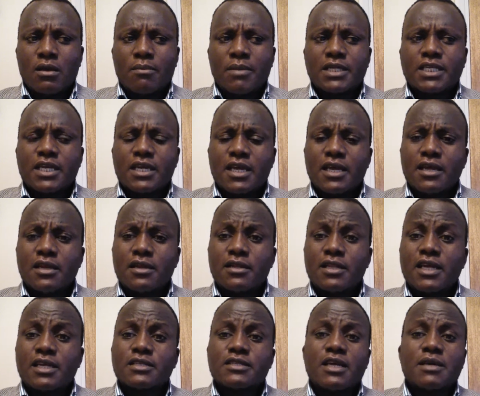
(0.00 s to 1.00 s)
But again,
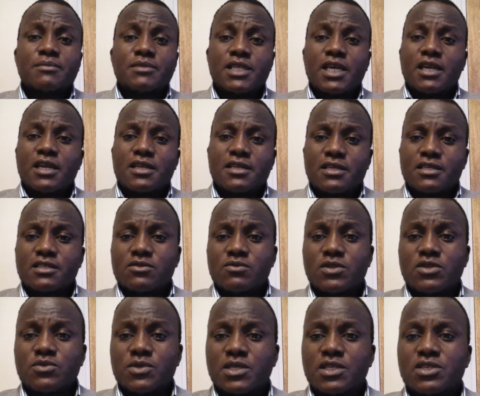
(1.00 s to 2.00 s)
there are some challenges
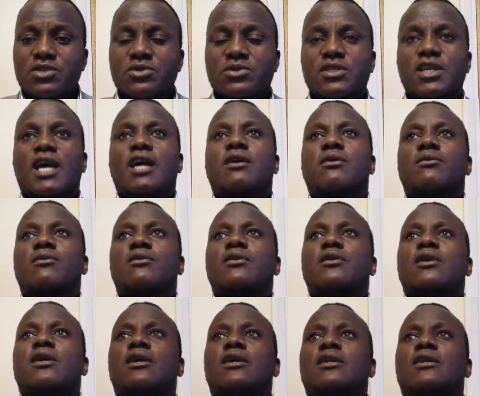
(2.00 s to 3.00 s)
which we need to tackle,
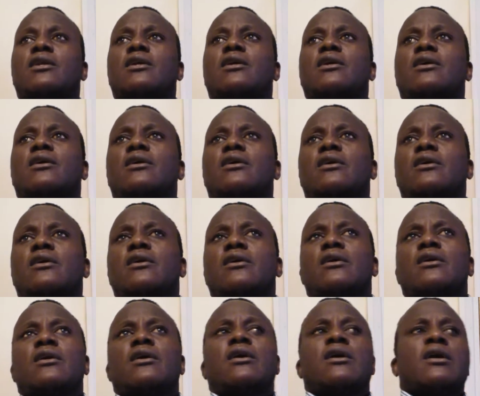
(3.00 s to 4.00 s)
and
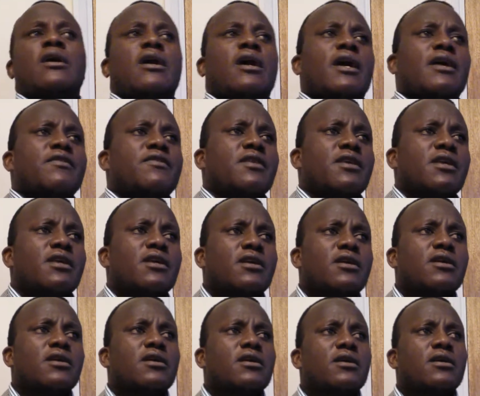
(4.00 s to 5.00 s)
I think,
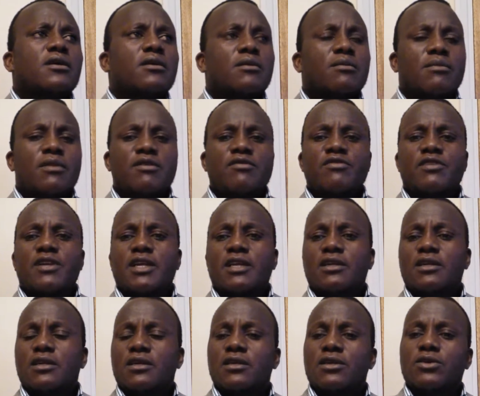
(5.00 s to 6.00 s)
my
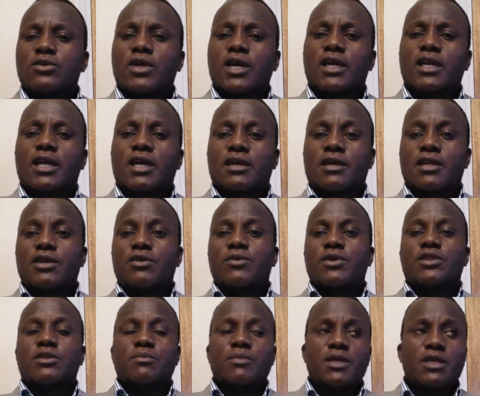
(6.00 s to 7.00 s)
friend, you can agree
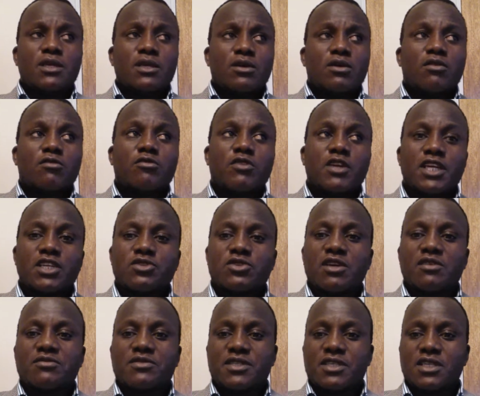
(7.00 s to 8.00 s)
with me. Of late, you
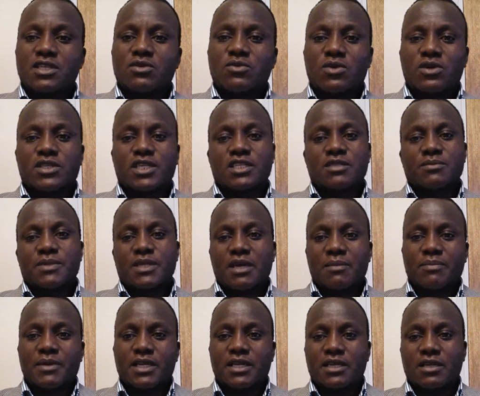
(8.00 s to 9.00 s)
have seen what has been
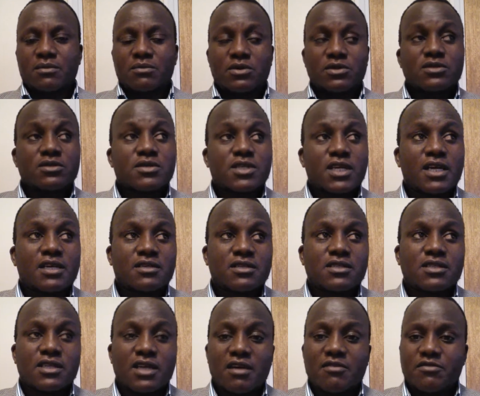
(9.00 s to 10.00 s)
happening in most
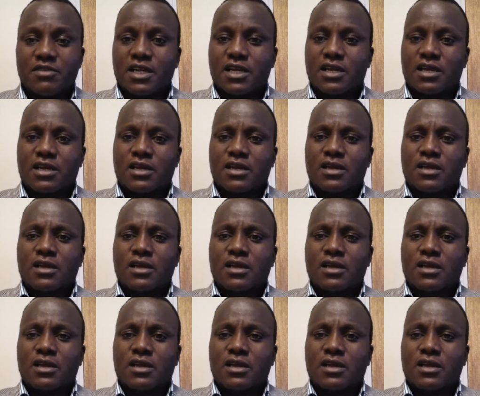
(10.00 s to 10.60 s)
countries in Africa.